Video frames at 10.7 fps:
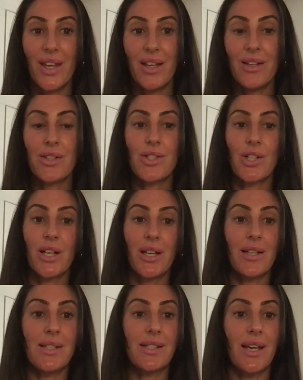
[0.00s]
industry
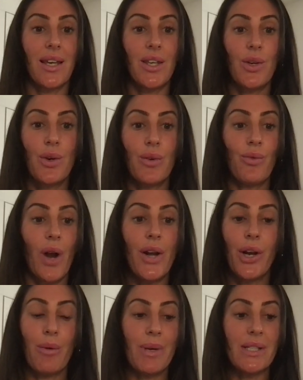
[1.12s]
is like you can run
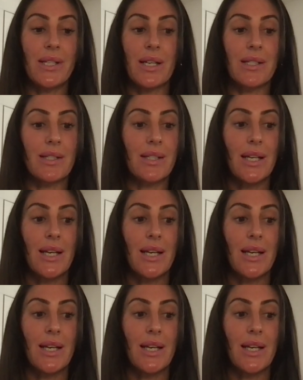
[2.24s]
your business.